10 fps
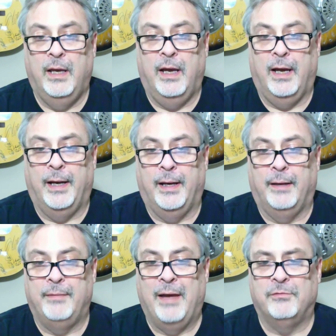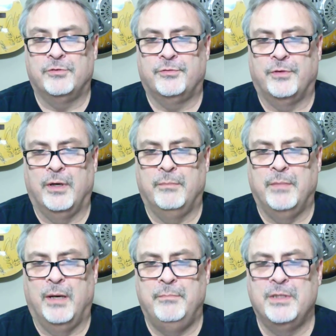That was
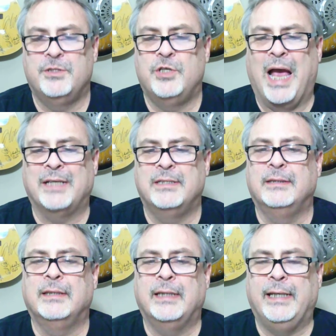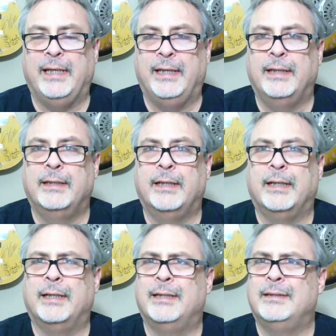from Miss Jackson Lee,
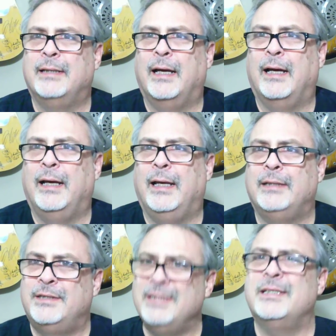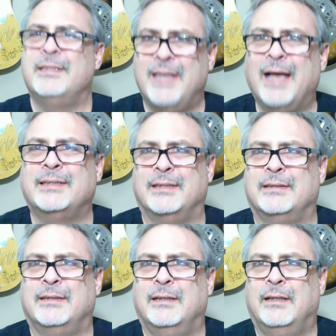and she's in
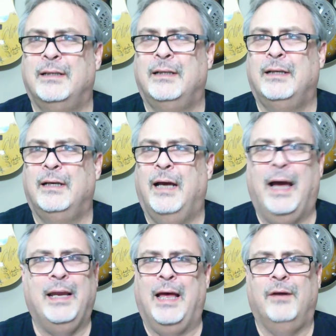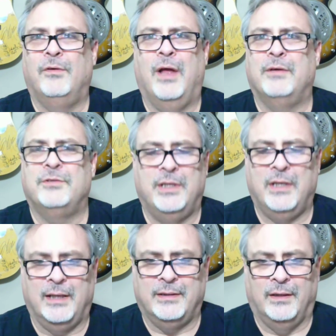Texas. I don't know how she
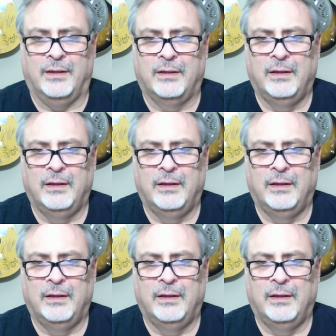got there.